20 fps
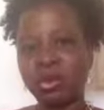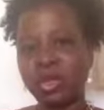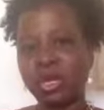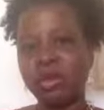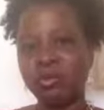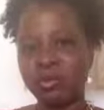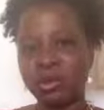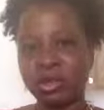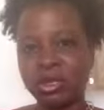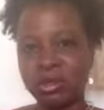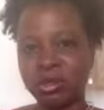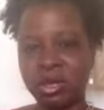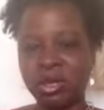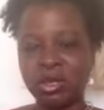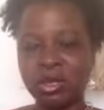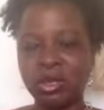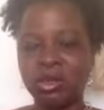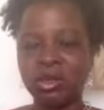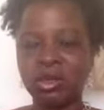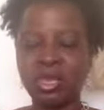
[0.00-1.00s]
life into my
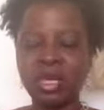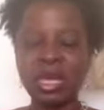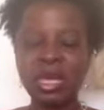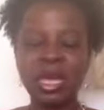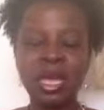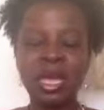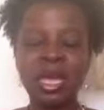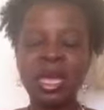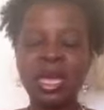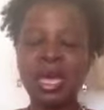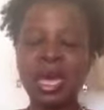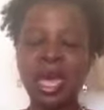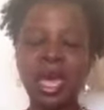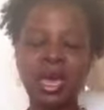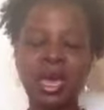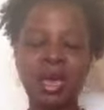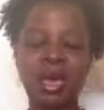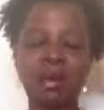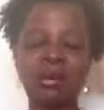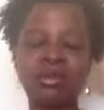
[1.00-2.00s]
soul.
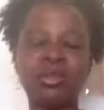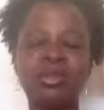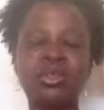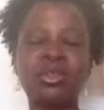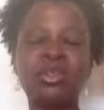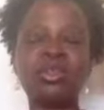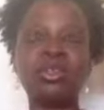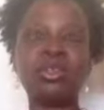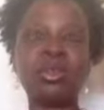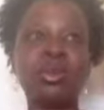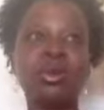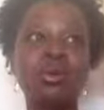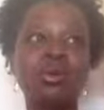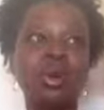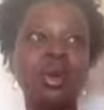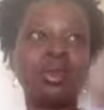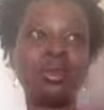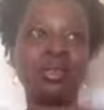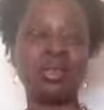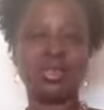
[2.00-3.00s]
I was so
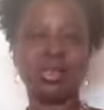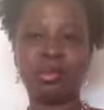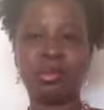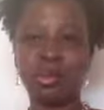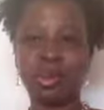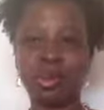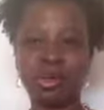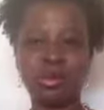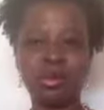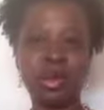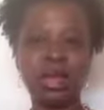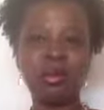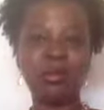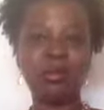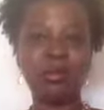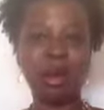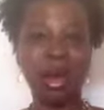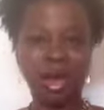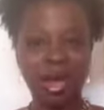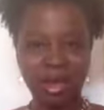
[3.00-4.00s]
utterly blown away.
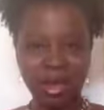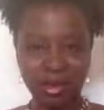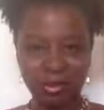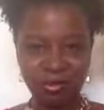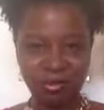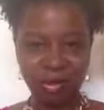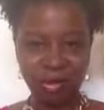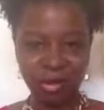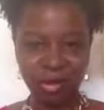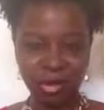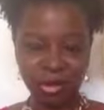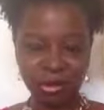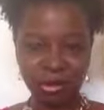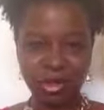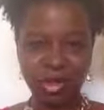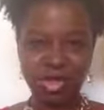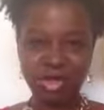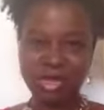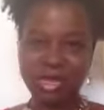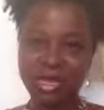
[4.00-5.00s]
Why? First
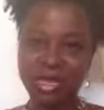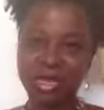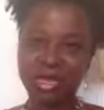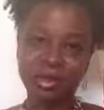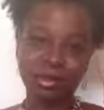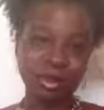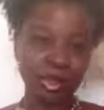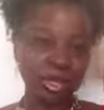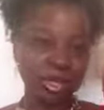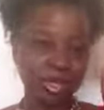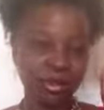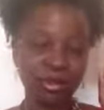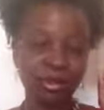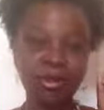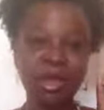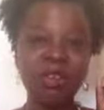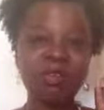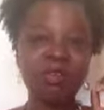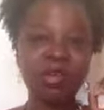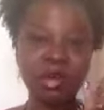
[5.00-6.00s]
thing is because it was
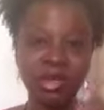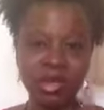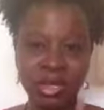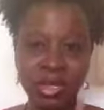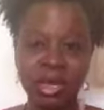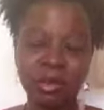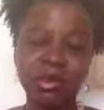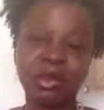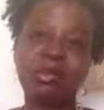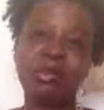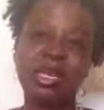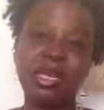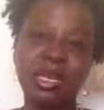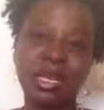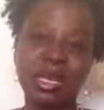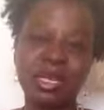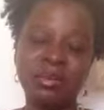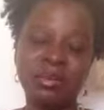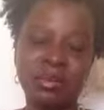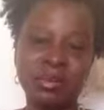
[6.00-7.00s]
my first time
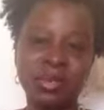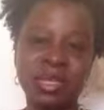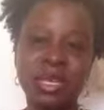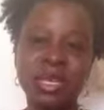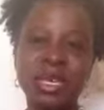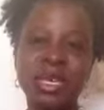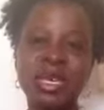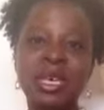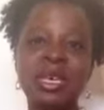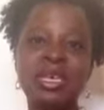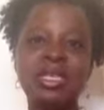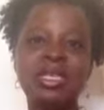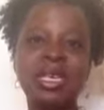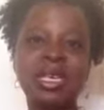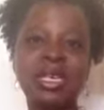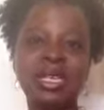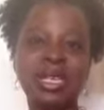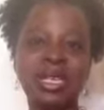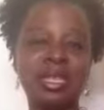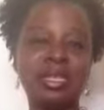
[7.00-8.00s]
speaking.
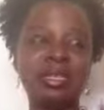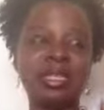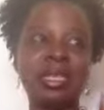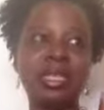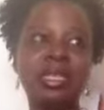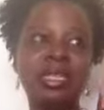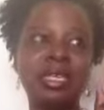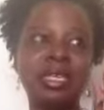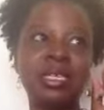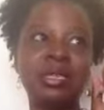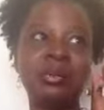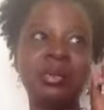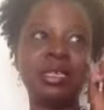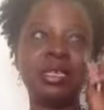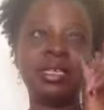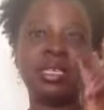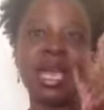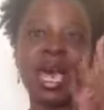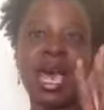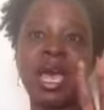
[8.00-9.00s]
Second thing is
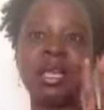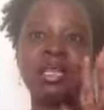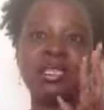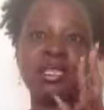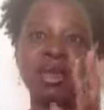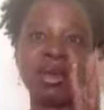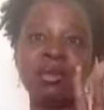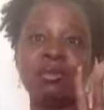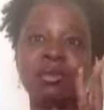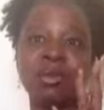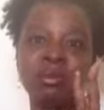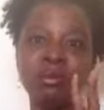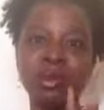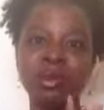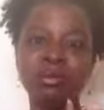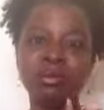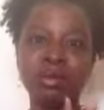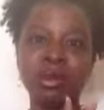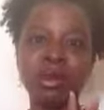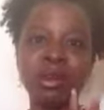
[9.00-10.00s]
because I don't
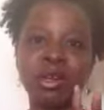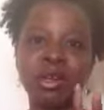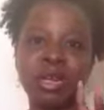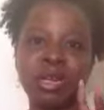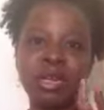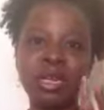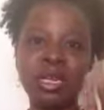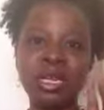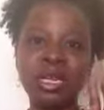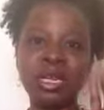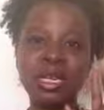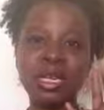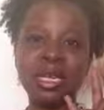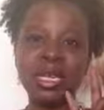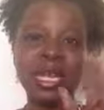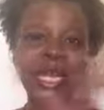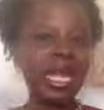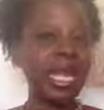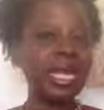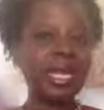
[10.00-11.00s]
remember
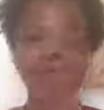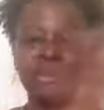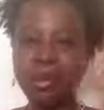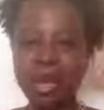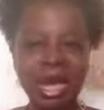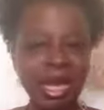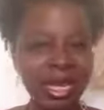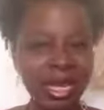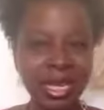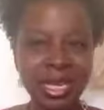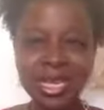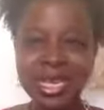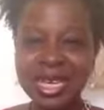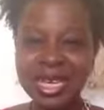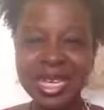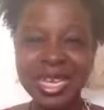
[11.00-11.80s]
anybody